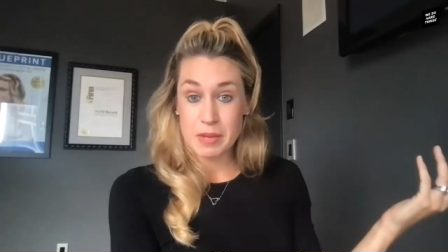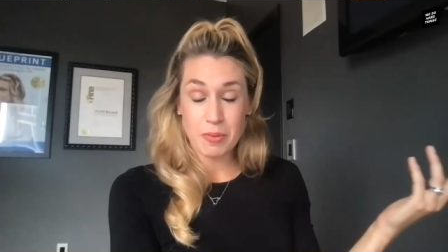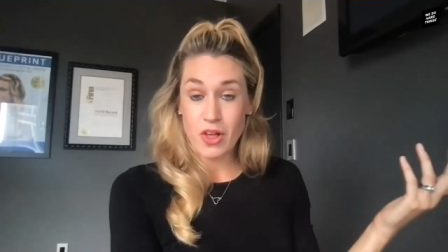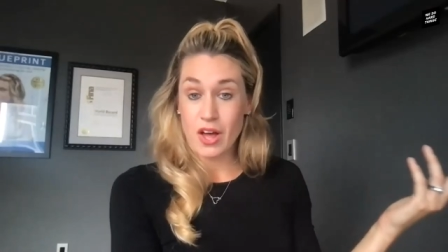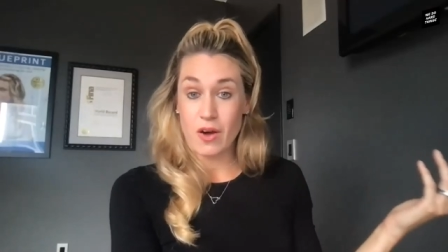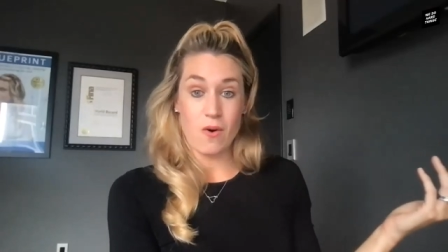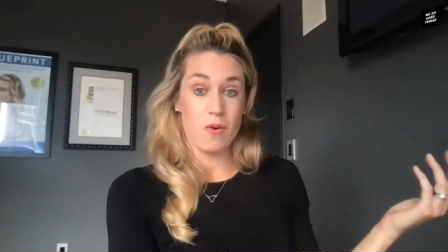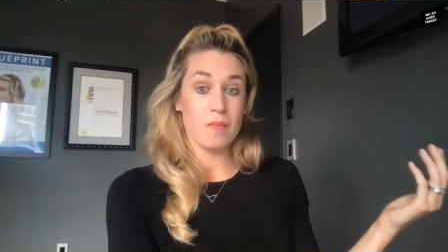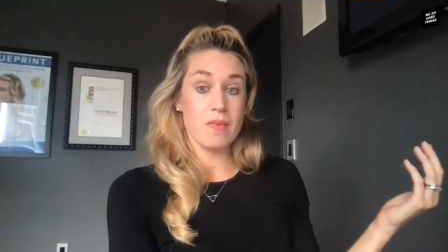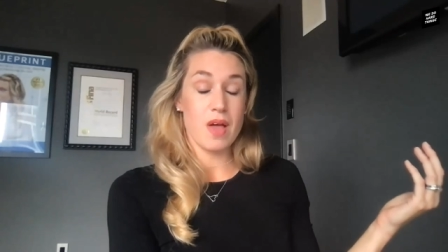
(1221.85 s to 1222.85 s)
of people at
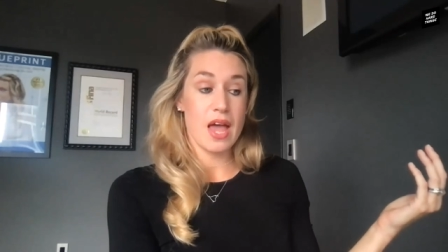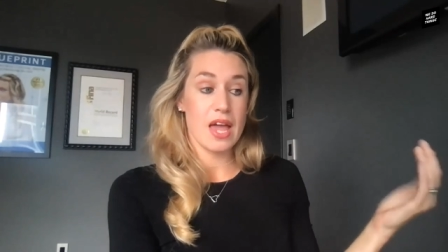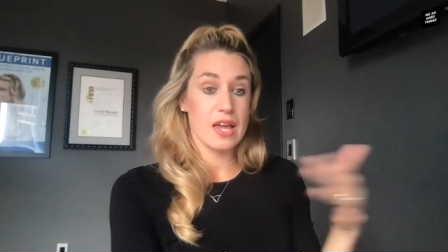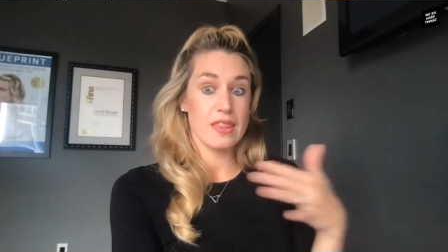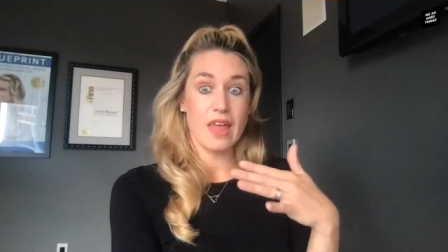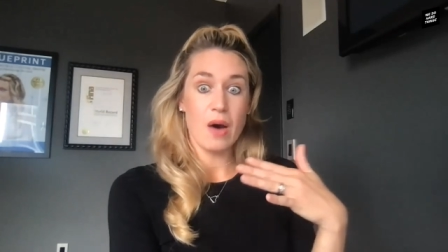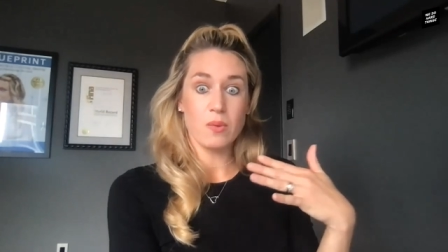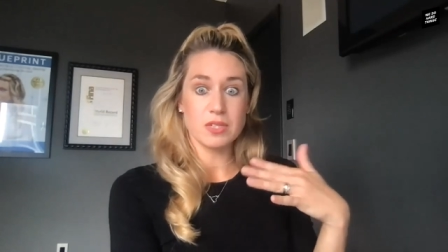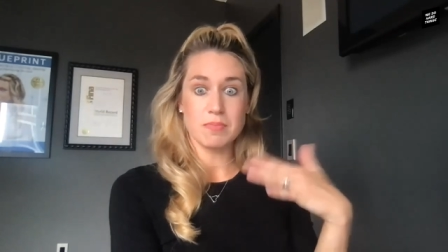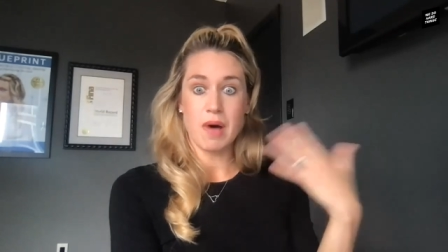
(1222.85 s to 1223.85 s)
home. And that
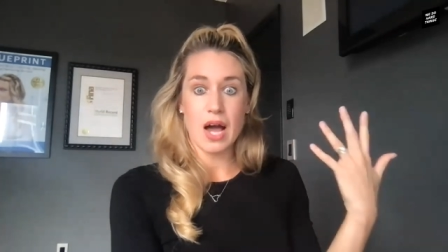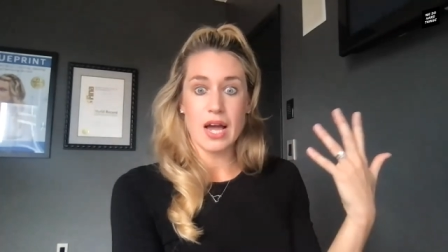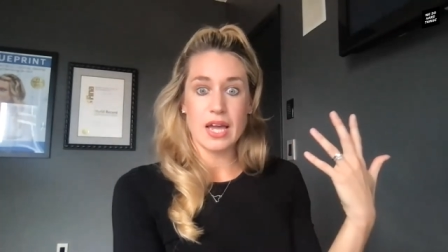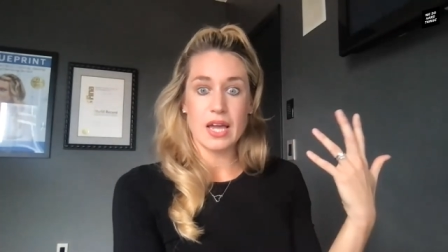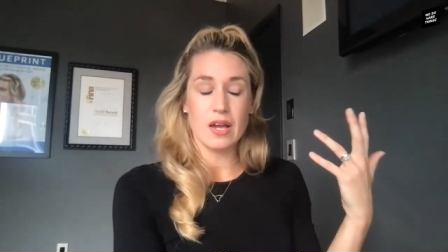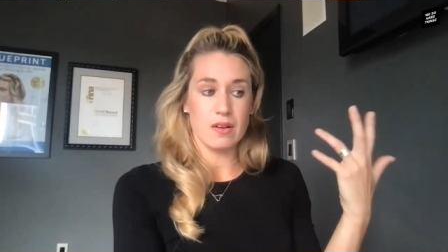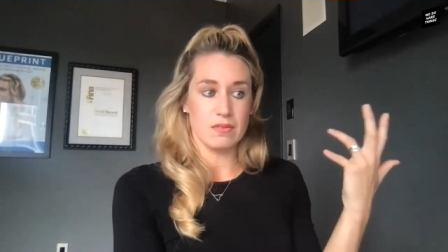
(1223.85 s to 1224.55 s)
was my,